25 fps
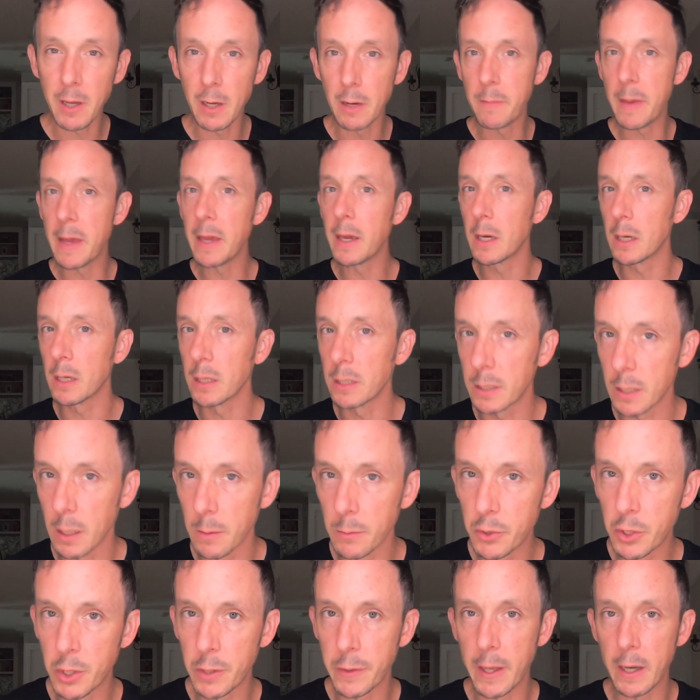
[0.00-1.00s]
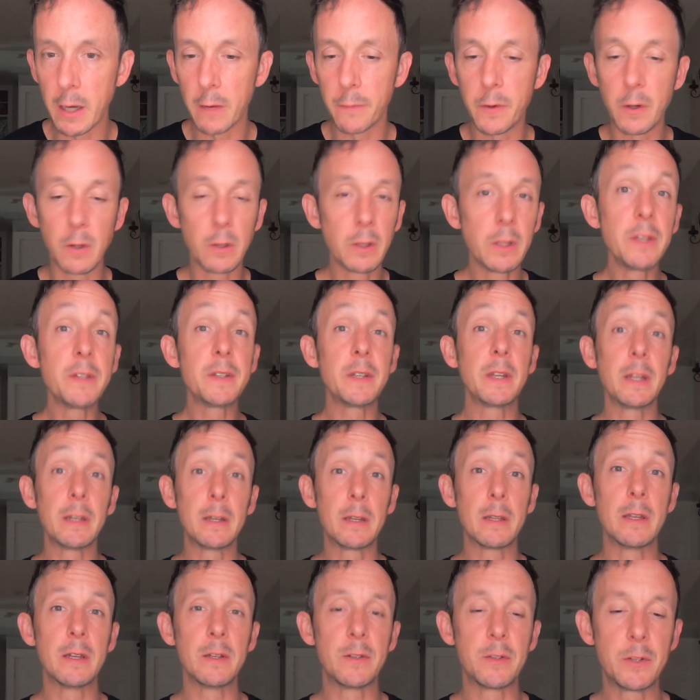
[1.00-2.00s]
going to make an assumption that if you're listening
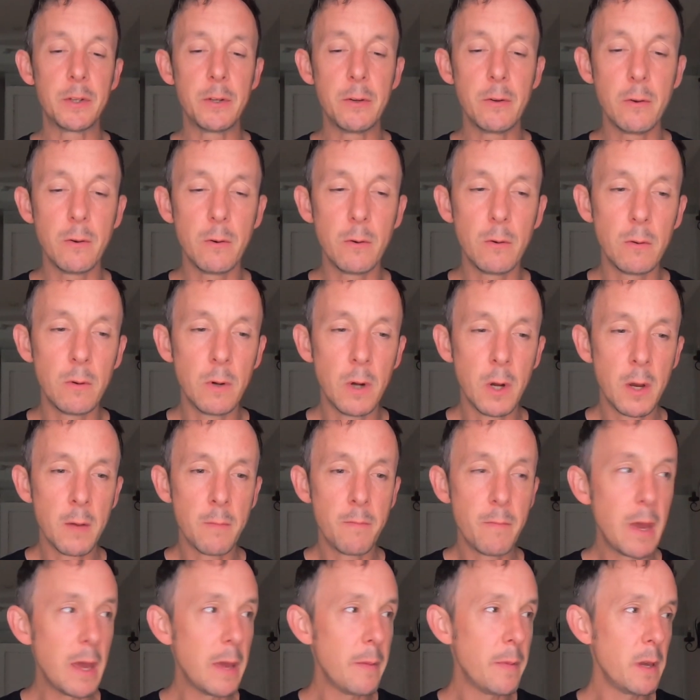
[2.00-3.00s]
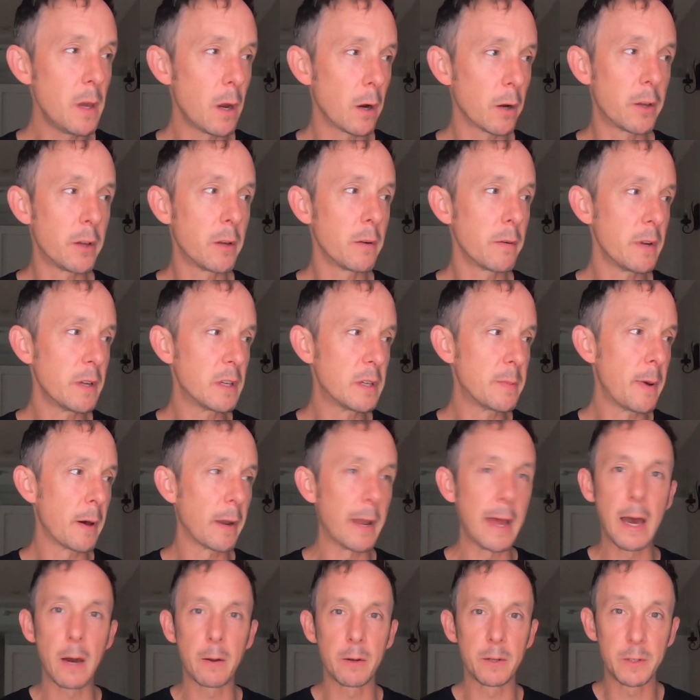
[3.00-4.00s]
to this, you maybe are curious
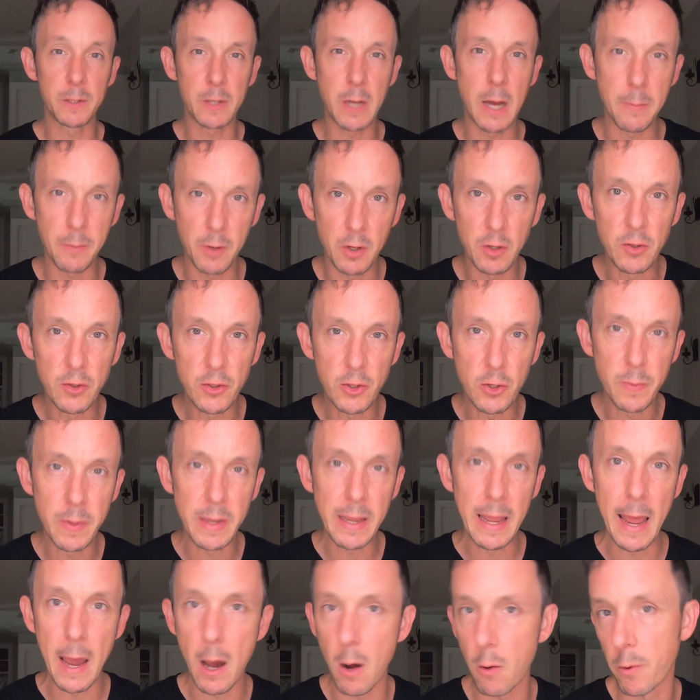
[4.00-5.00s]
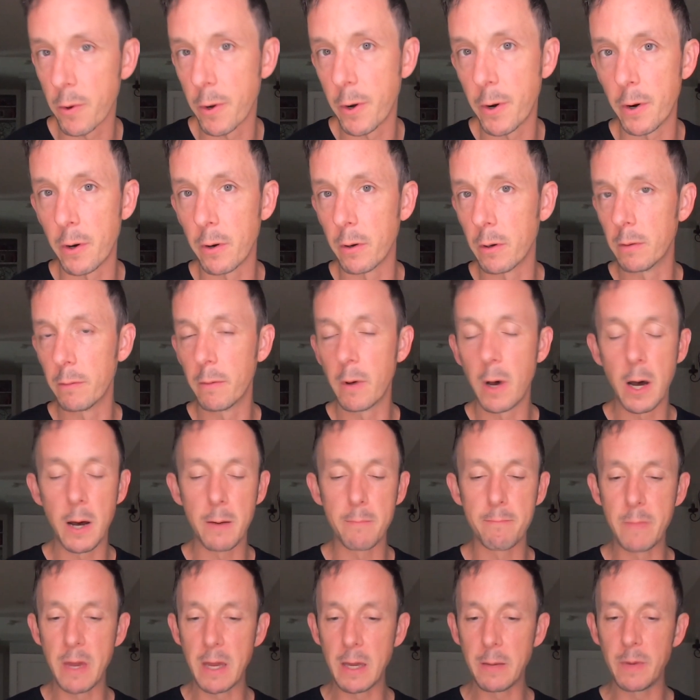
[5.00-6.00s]
about how to stop consuming alcohol.
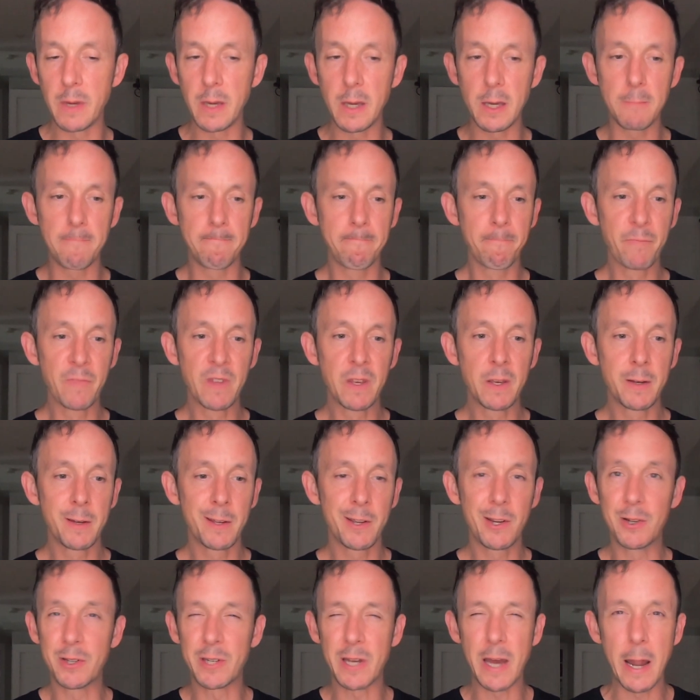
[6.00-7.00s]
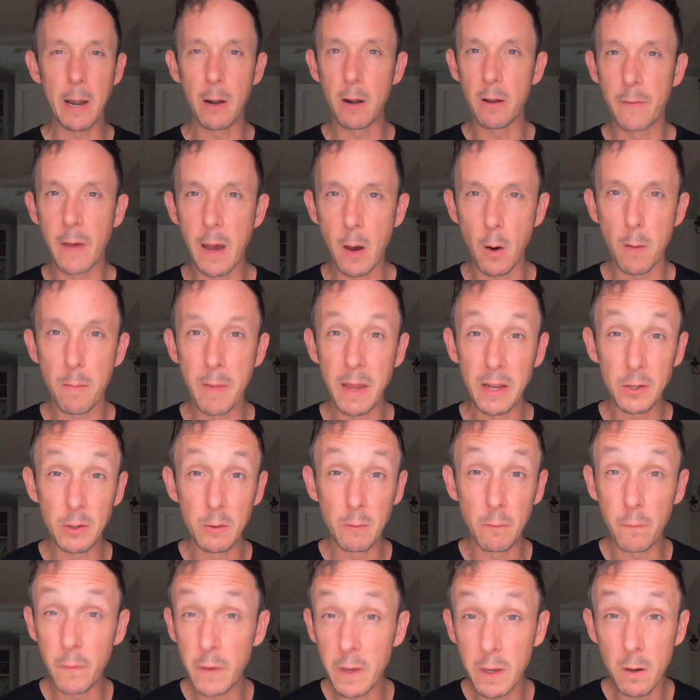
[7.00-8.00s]
Maybe you're tired of how it makes you
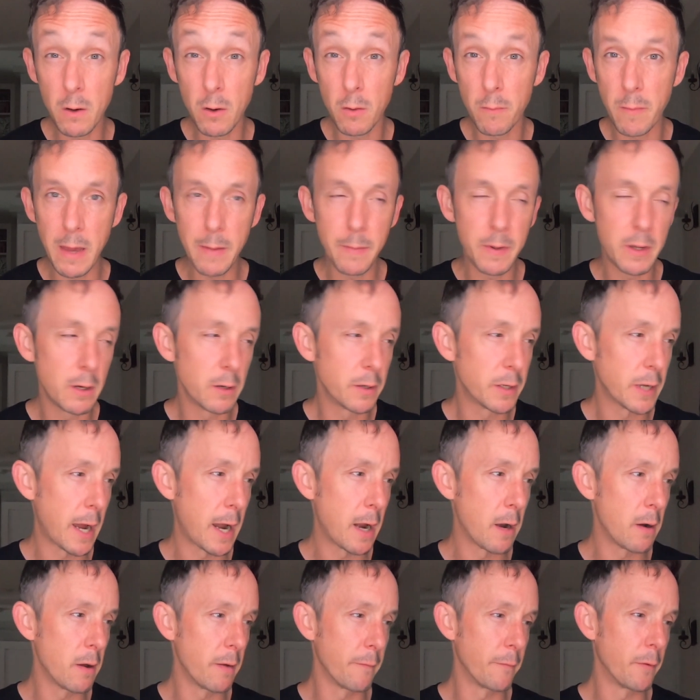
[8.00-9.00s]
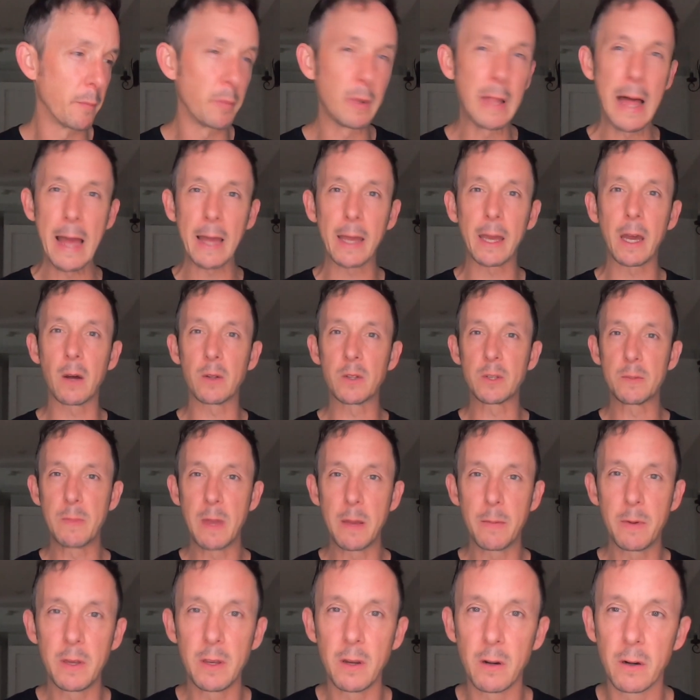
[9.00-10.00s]
feel. Maybe you're tired of the blackouts.
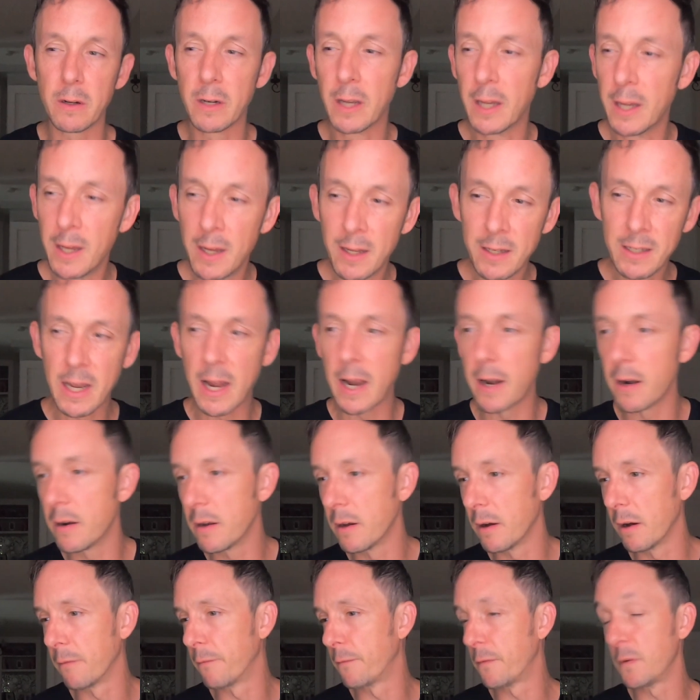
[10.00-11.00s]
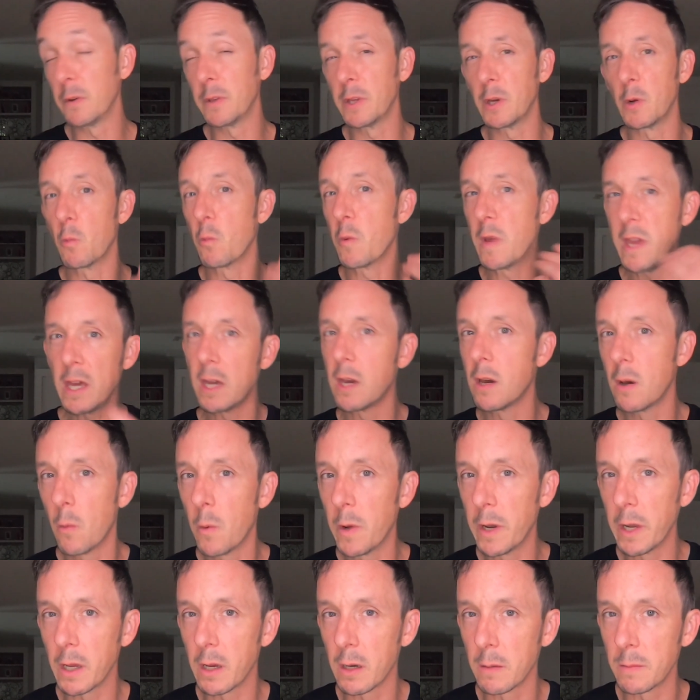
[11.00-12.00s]
Maybe you're tired of feeling weak
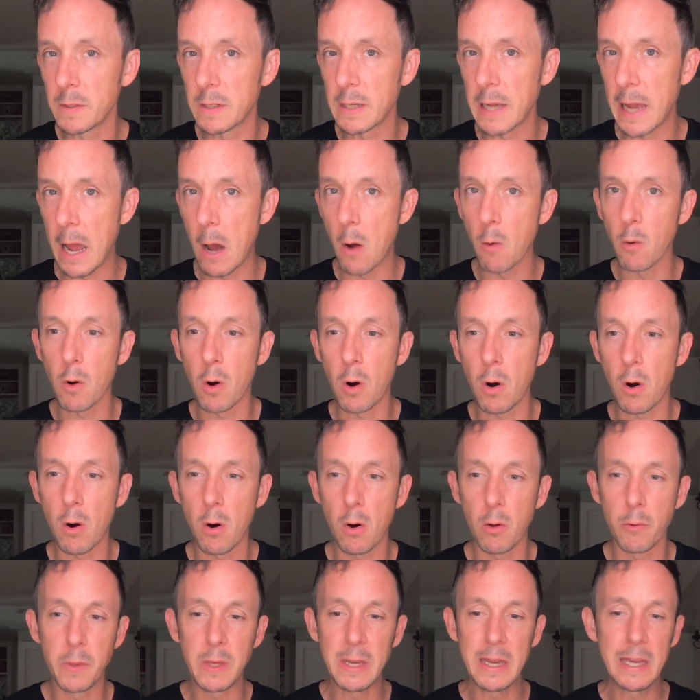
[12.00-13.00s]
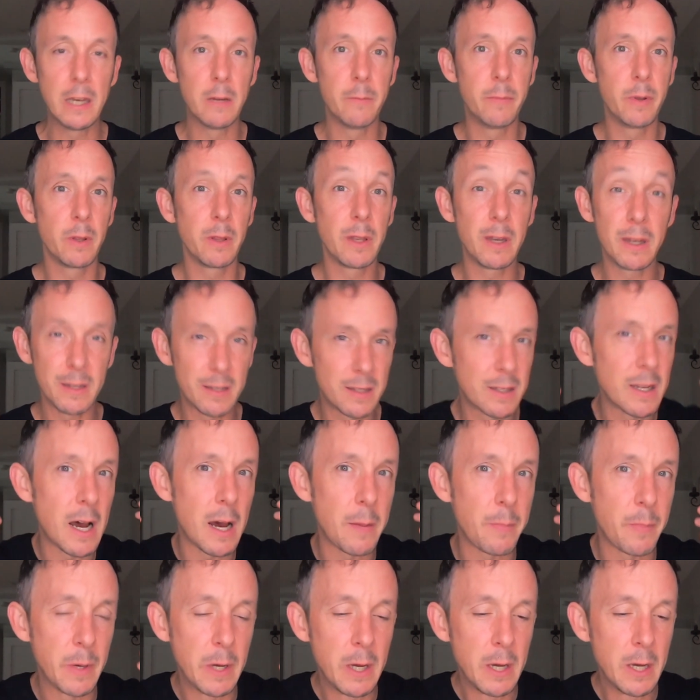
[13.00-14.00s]
when it comes to alcohol, the inability to
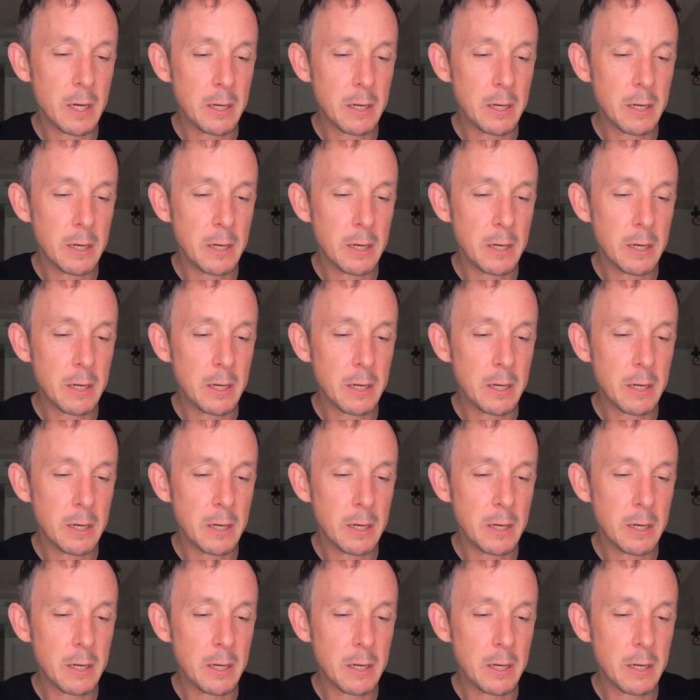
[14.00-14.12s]
stop